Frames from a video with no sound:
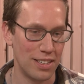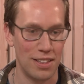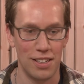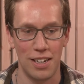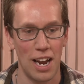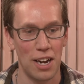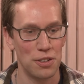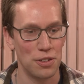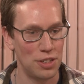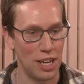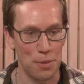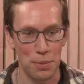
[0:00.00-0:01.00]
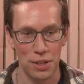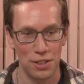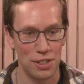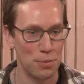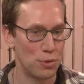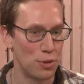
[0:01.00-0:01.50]
the national
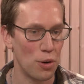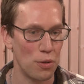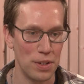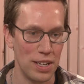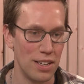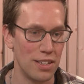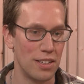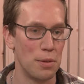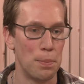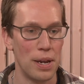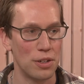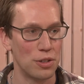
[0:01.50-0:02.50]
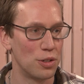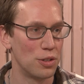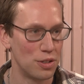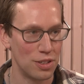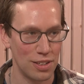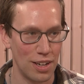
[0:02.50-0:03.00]
championship trophies, the
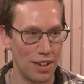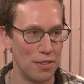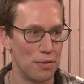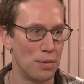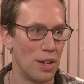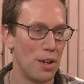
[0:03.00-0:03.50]
pictures of